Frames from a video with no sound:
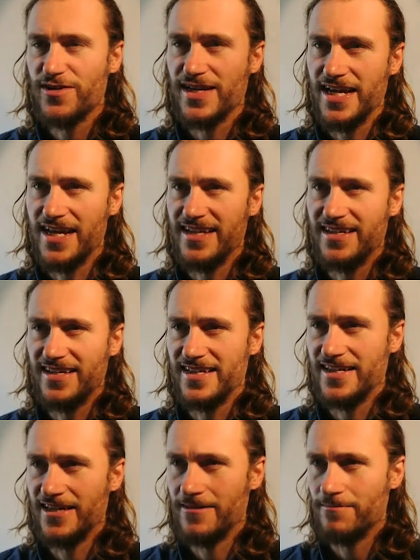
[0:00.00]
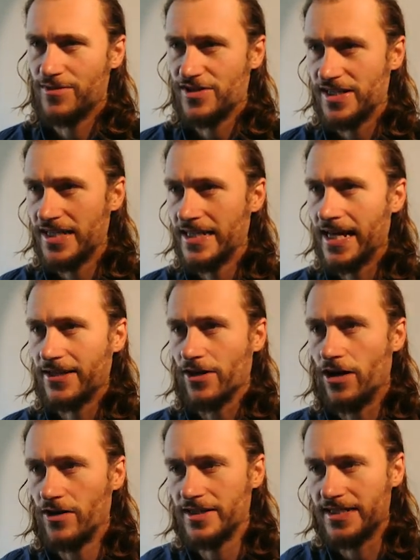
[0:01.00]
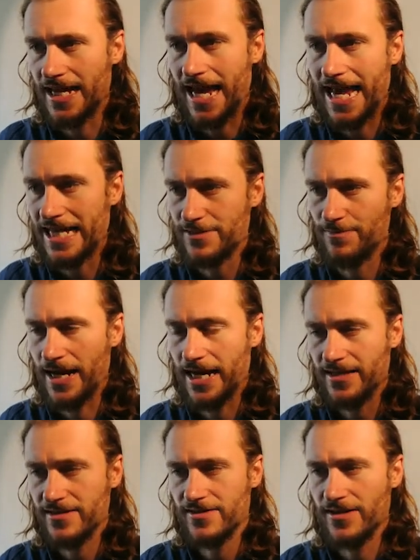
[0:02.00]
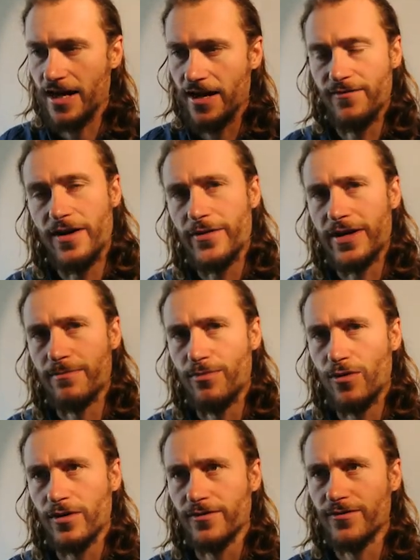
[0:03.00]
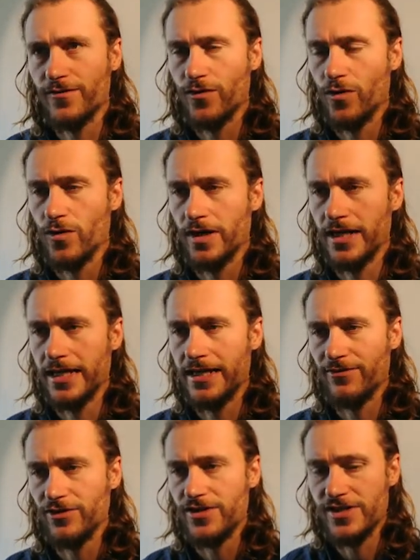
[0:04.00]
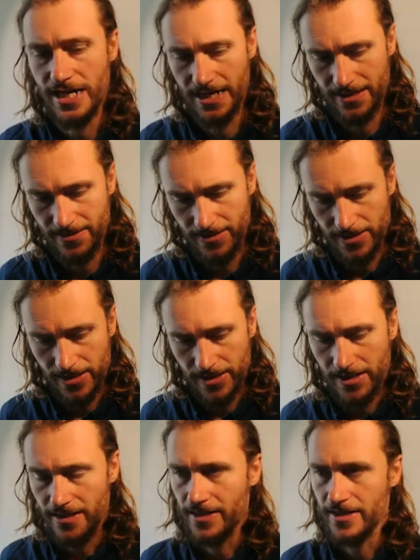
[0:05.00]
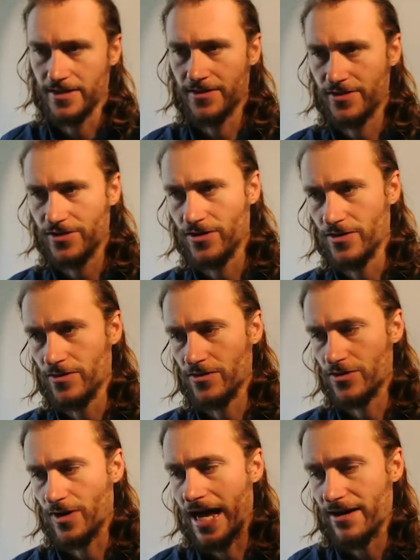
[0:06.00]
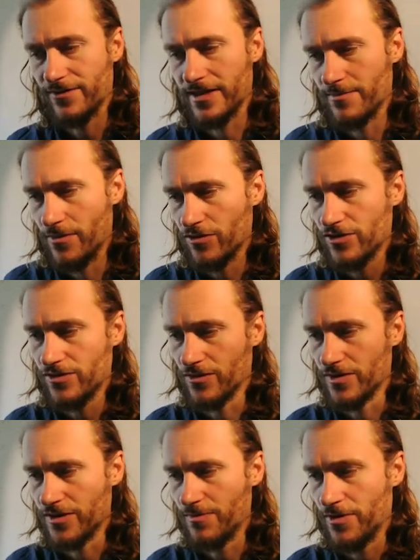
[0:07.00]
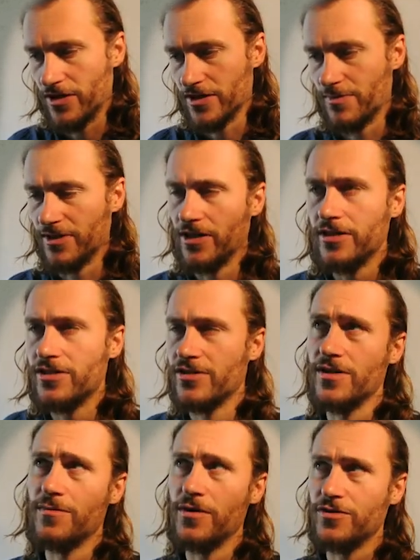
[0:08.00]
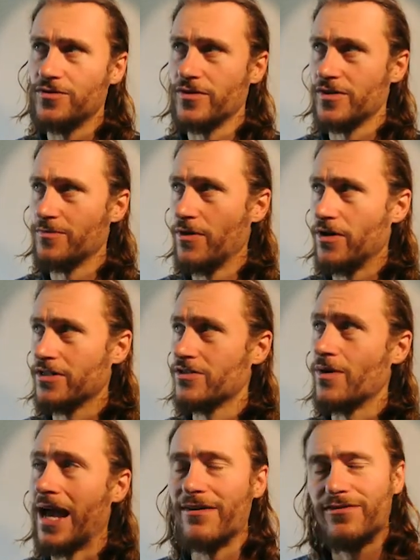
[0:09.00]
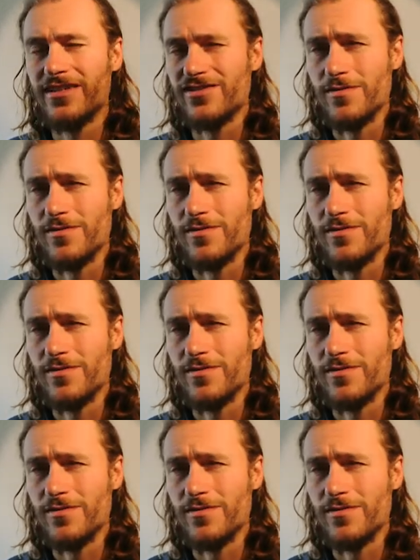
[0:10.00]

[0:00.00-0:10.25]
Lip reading: can see that all these aspects are very important for level design. So to have an emotional response, but not just the emotional response, to have this